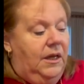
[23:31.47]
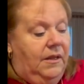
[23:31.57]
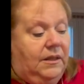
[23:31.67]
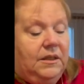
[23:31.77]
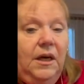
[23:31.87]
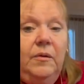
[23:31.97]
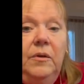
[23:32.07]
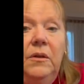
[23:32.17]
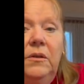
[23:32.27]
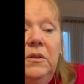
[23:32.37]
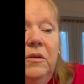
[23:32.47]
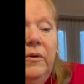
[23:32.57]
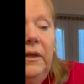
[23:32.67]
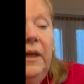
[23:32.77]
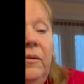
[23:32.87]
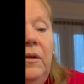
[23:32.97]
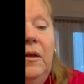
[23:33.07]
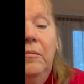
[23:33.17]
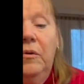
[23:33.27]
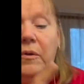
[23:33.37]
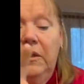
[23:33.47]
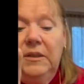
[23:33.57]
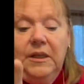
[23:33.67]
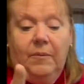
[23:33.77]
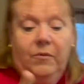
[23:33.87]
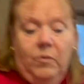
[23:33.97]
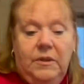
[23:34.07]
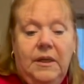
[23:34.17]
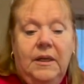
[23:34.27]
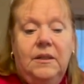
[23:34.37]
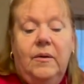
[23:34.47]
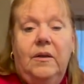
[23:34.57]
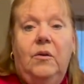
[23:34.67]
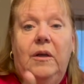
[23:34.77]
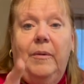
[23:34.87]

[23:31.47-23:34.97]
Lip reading: That's kind of what it looks like right now. We're gonna stop for 1 second so I can go get my